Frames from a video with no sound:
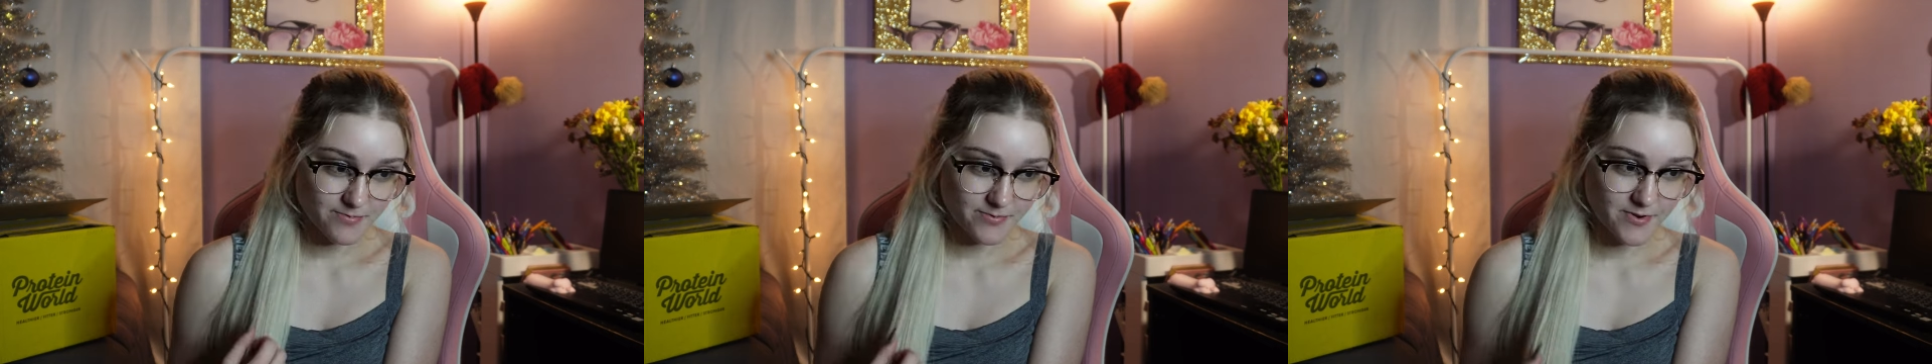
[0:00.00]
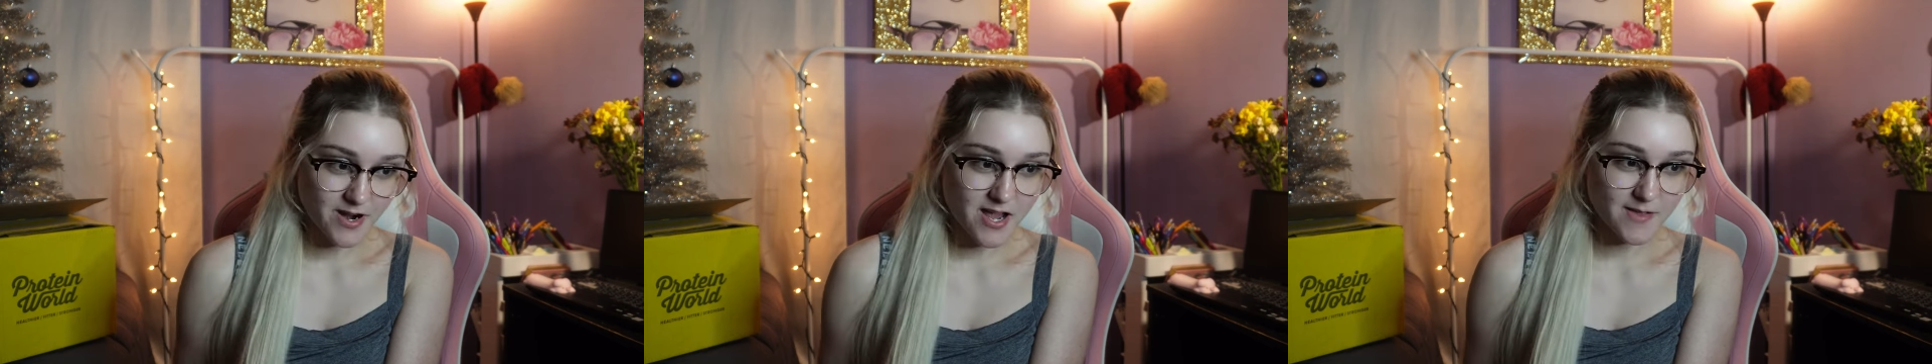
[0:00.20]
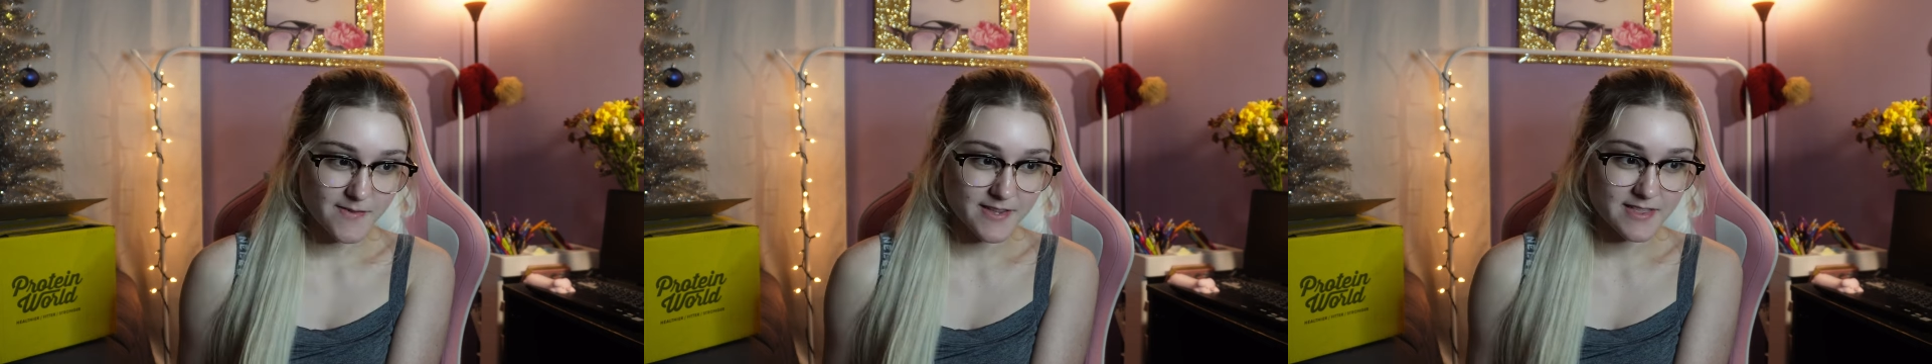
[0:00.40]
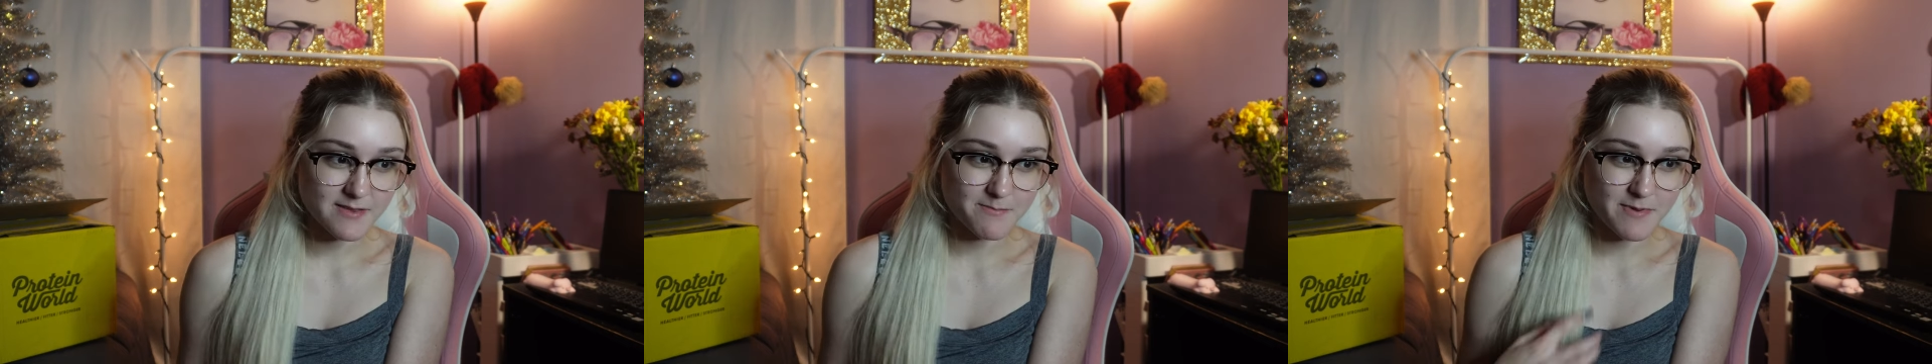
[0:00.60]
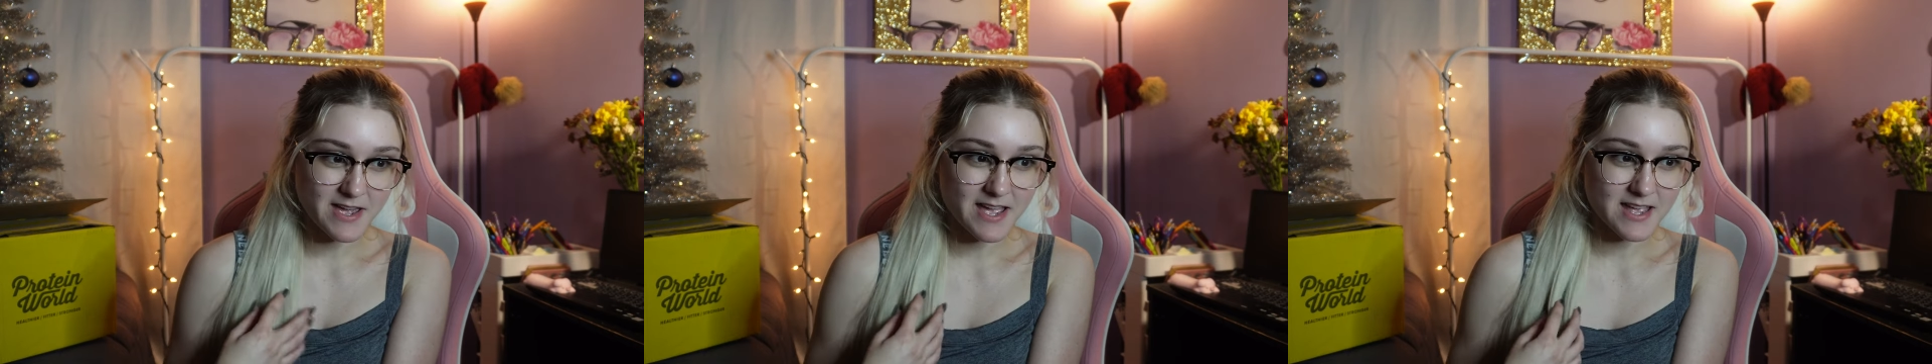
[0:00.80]
Probably the
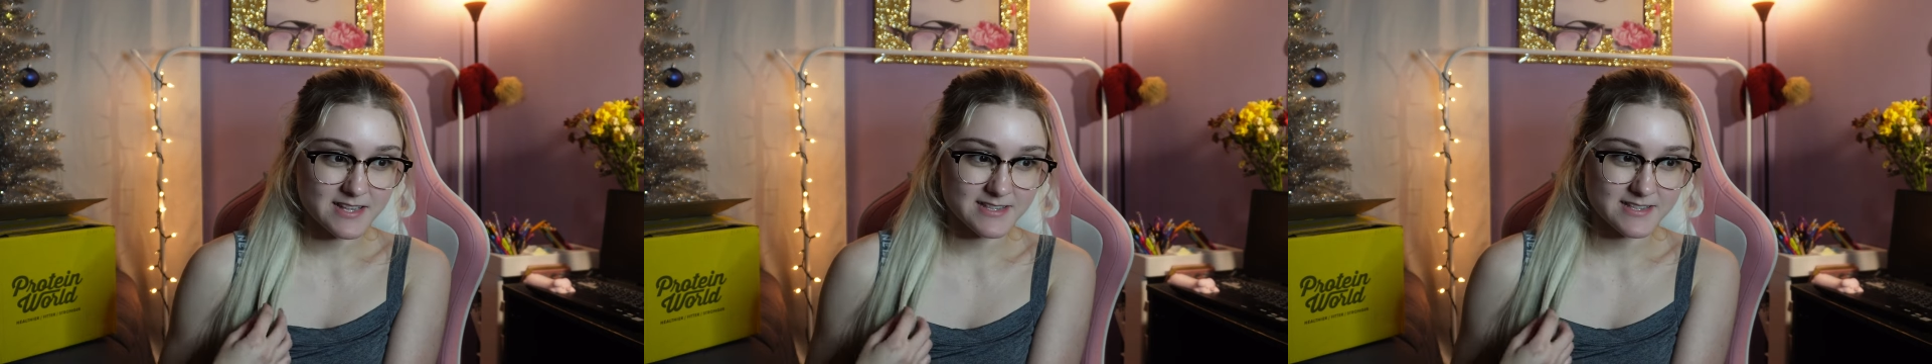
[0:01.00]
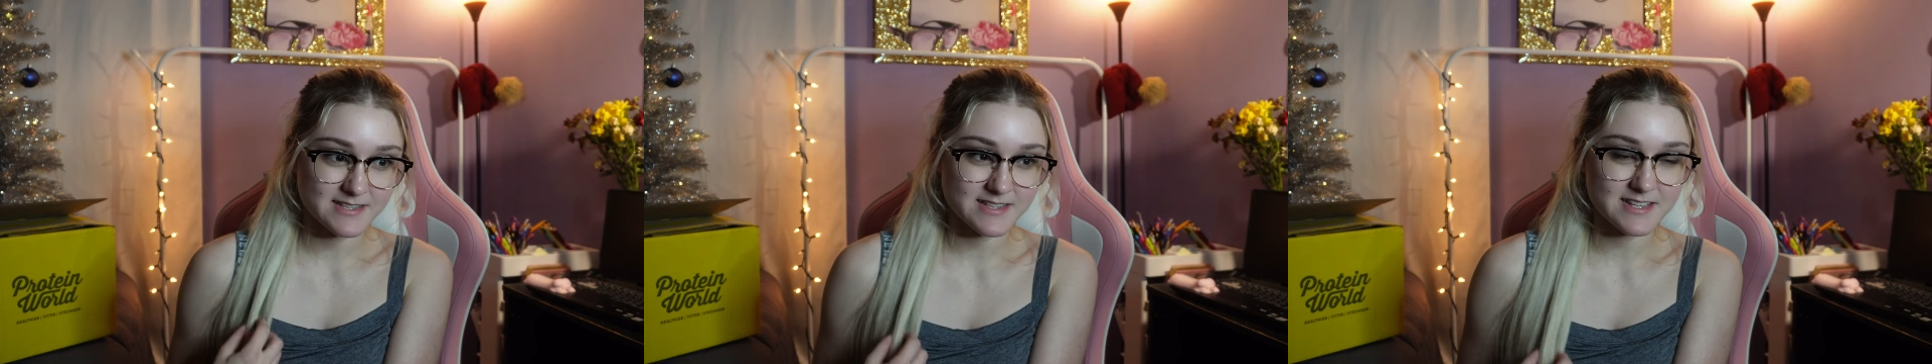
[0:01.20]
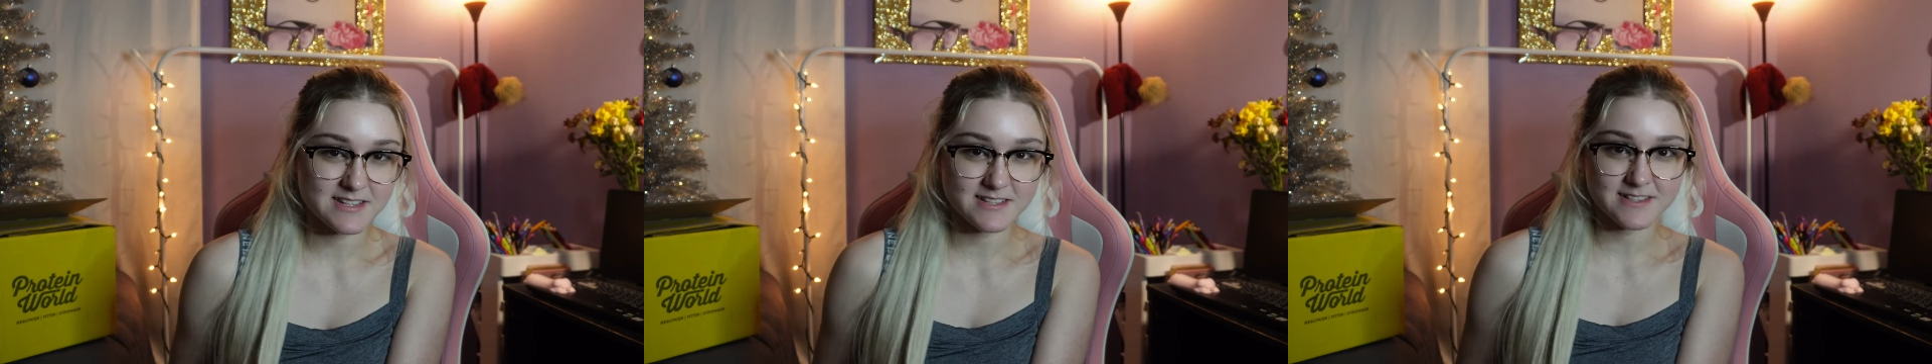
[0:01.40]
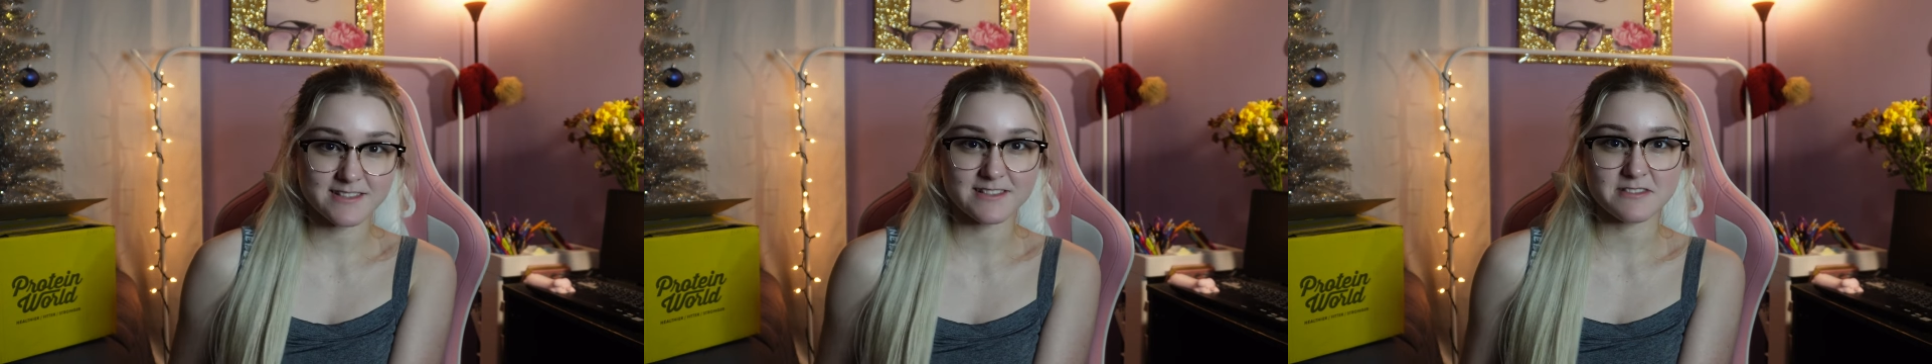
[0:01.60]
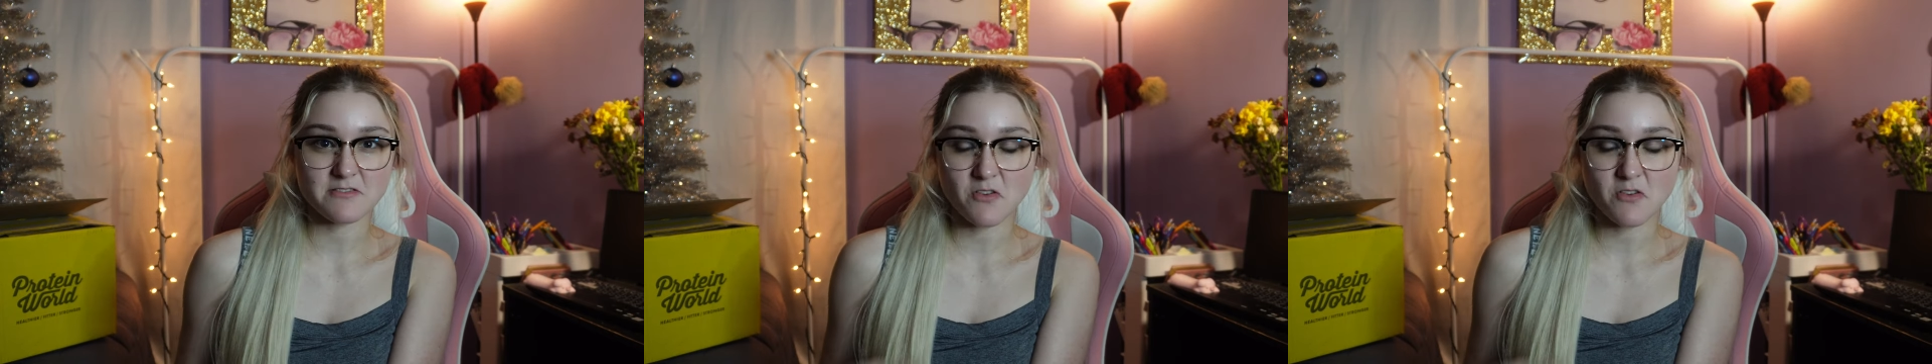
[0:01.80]
best since